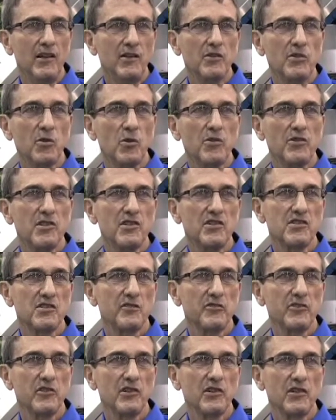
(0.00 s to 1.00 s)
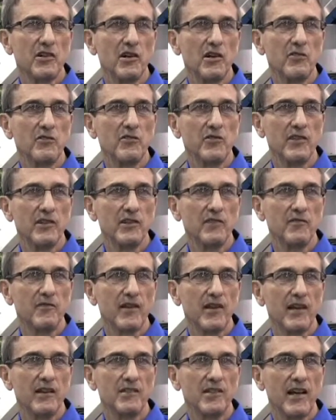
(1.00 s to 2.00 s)
northeast of Philadelphia
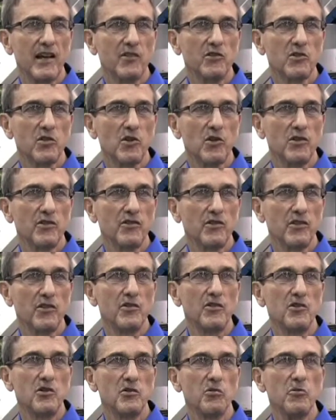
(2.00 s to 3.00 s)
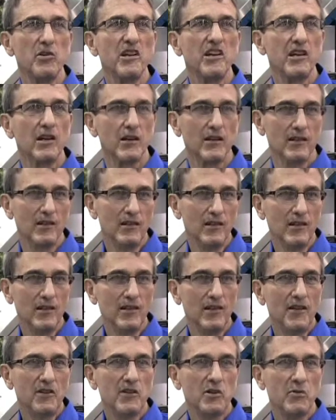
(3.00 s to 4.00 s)
in a town called Eureka,
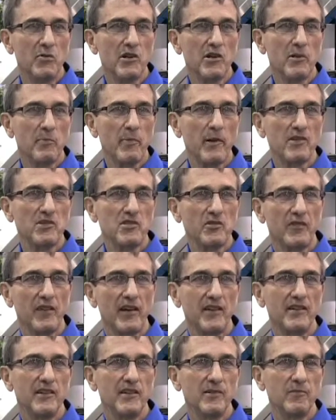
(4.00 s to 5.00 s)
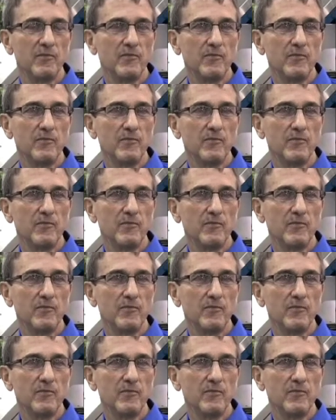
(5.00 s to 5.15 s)
Pennsylvania.